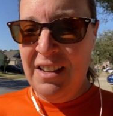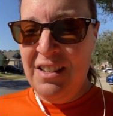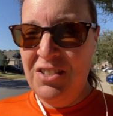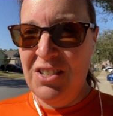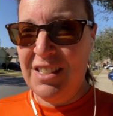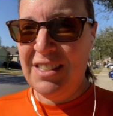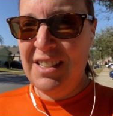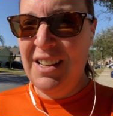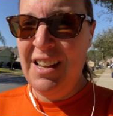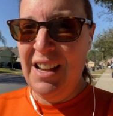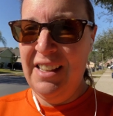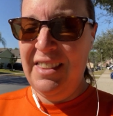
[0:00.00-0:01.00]
Just,
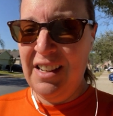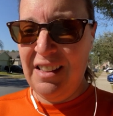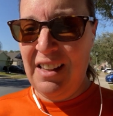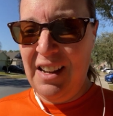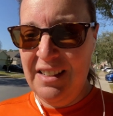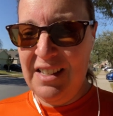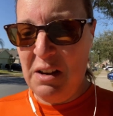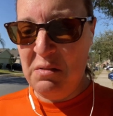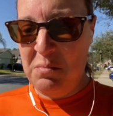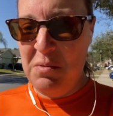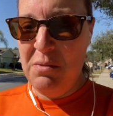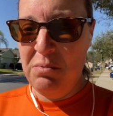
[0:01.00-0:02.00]
I think a lot of times
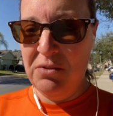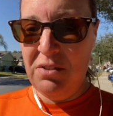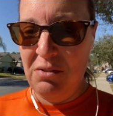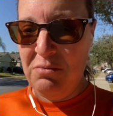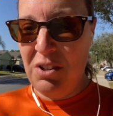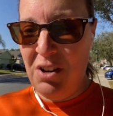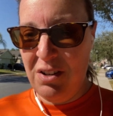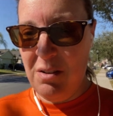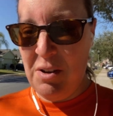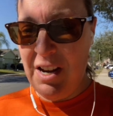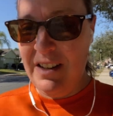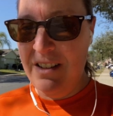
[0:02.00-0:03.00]
people don't talk
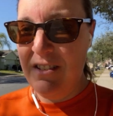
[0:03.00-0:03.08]
about it.